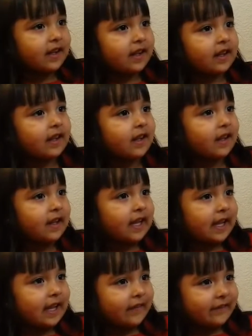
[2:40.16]
Just
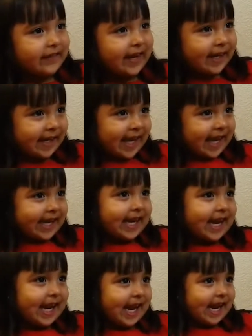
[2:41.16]
speak with your baby
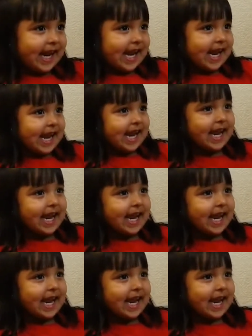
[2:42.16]
in the language